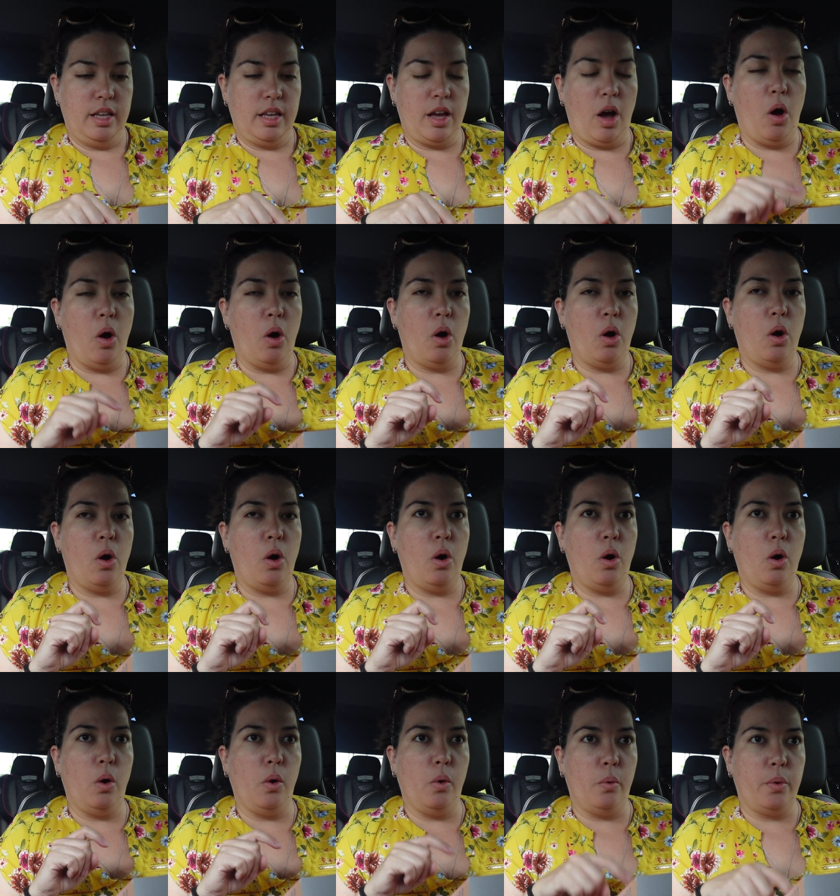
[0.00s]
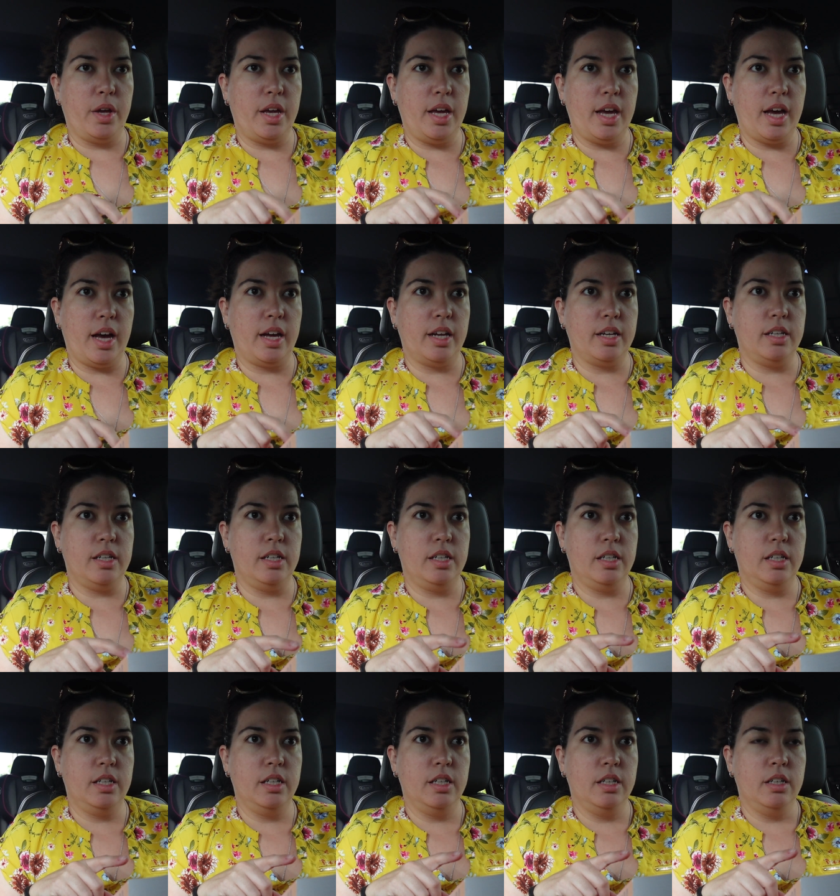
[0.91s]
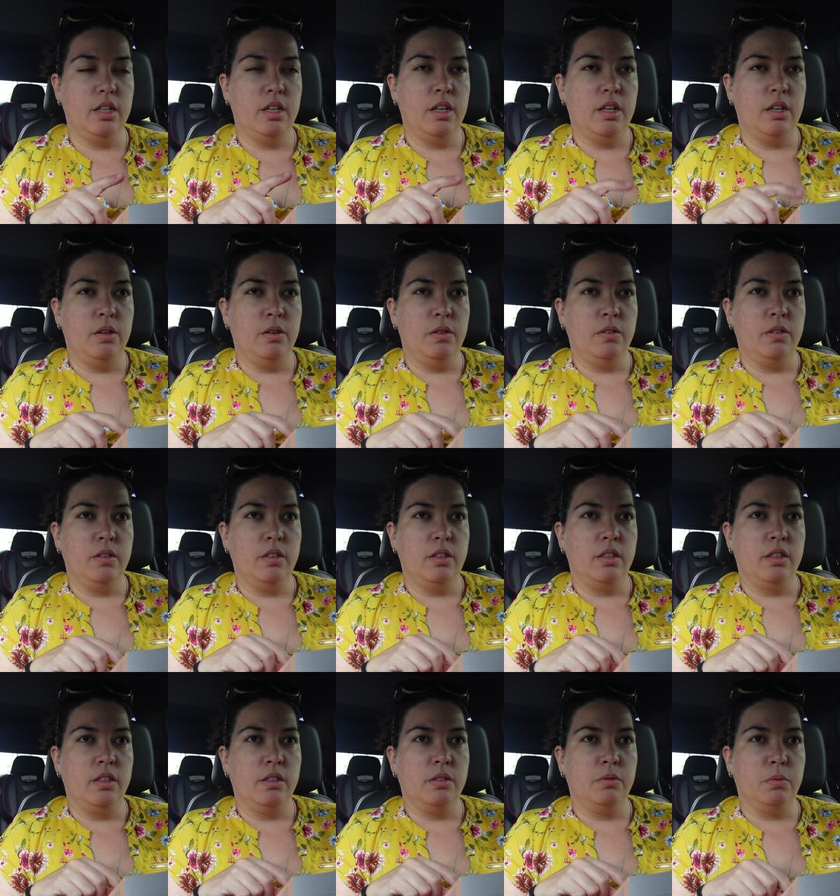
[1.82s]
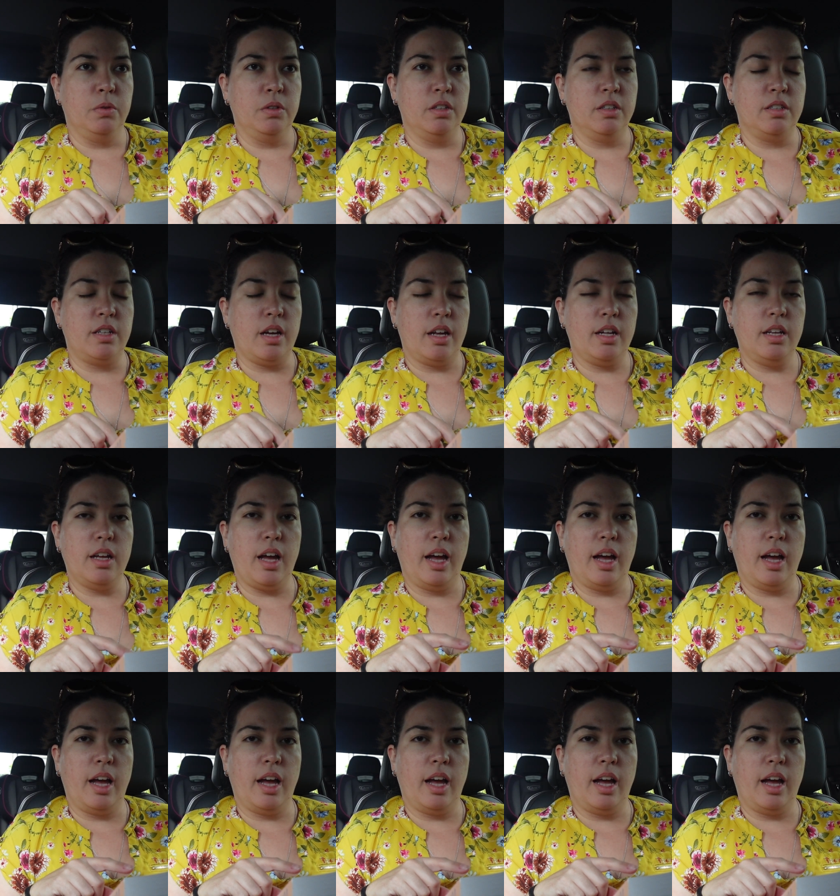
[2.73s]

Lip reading: Oh, he had... Was it daddy?